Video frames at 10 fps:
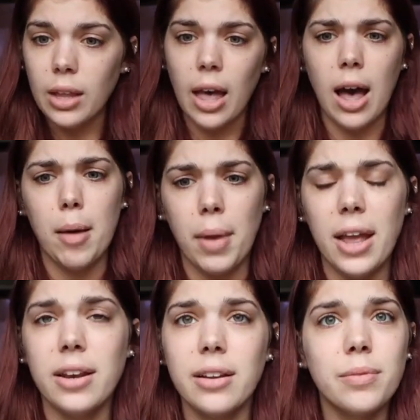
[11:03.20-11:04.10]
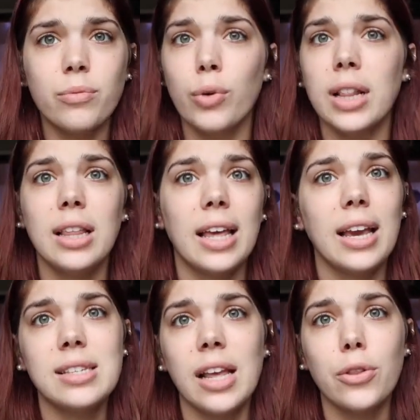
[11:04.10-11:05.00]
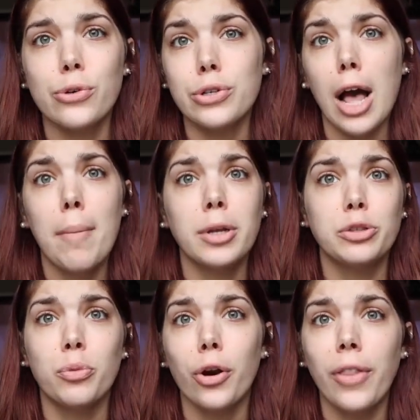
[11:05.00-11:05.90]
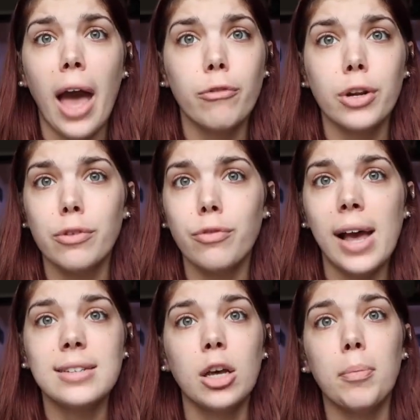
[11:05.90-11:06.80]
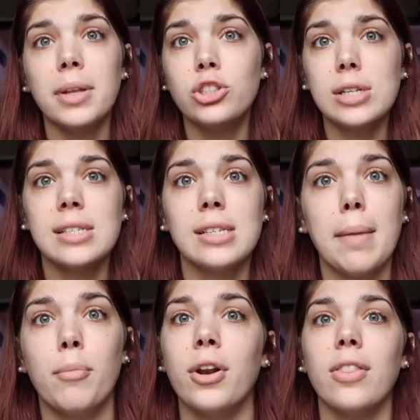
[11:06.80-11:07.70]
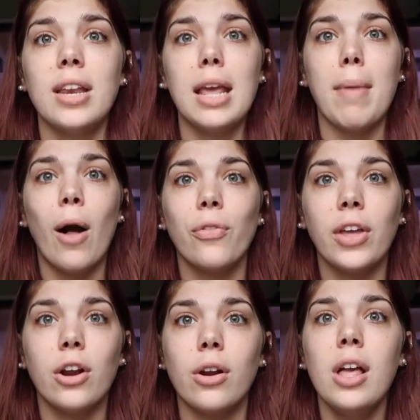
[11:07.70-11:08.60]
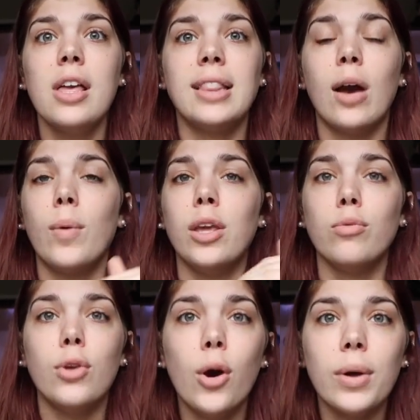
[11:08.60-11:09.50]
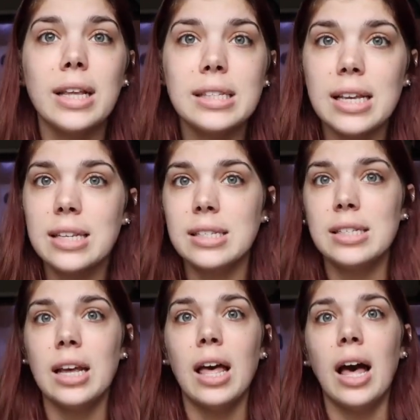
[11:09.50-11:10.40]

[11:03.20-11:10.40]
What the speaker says: And really, like I said, there's not much more on the African fat tail, but just as I'm putting the name out there, that way you know it exists.